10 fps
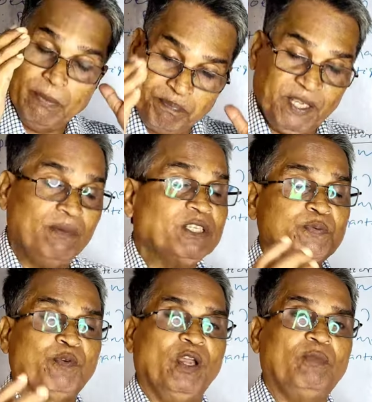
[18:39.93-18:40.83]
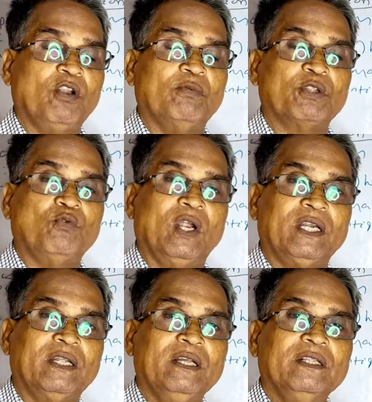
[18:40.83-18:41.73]
a famous poem all over the
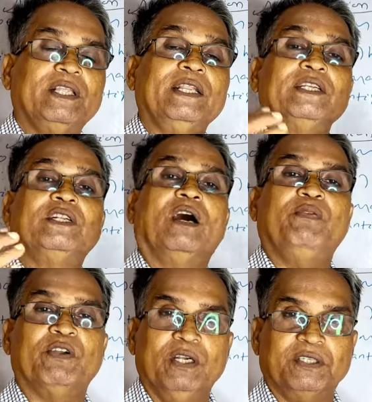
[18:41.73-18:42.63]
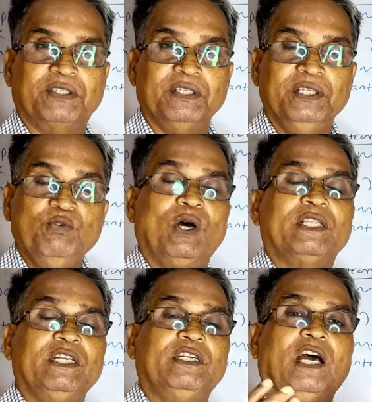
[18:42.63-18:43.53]
world that is daffodils. You
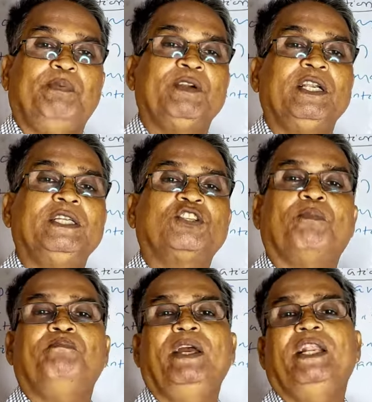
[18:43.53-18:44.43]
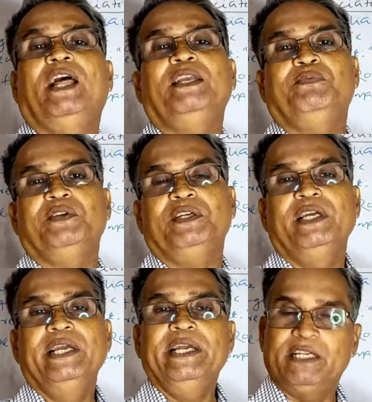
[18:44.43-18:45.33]
are the daffodils of my life.
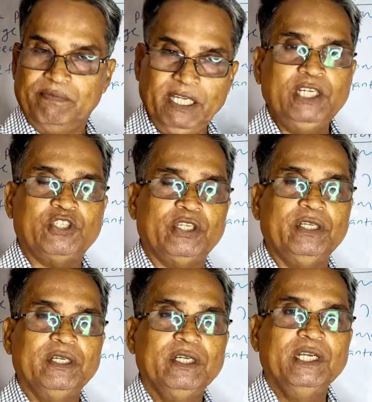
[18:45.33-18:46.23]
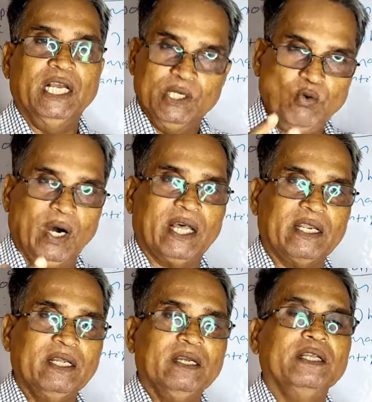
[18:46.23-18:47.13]
It means you
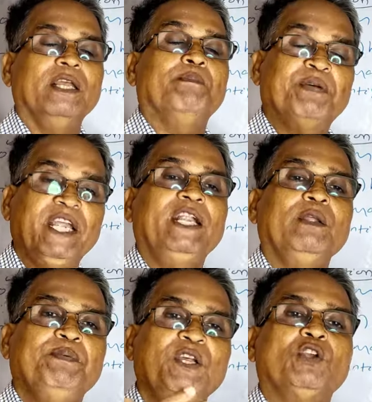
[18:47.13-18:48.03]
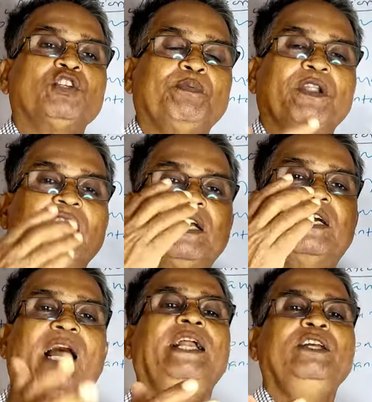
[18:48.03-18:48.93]
are a friend, philosopher
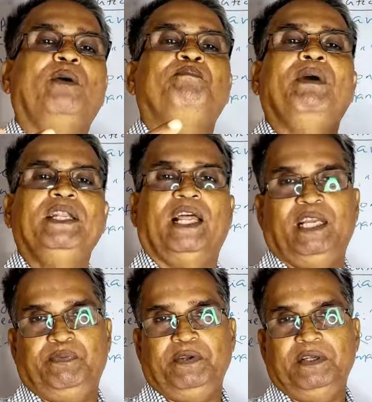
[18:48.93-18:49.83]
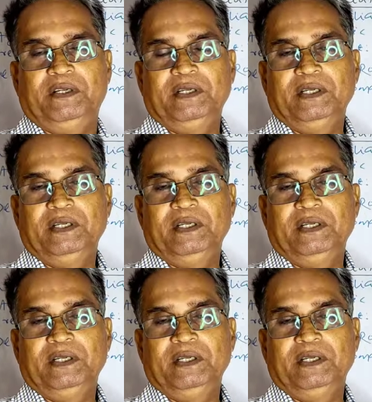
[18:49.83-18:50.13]
and guide of my life.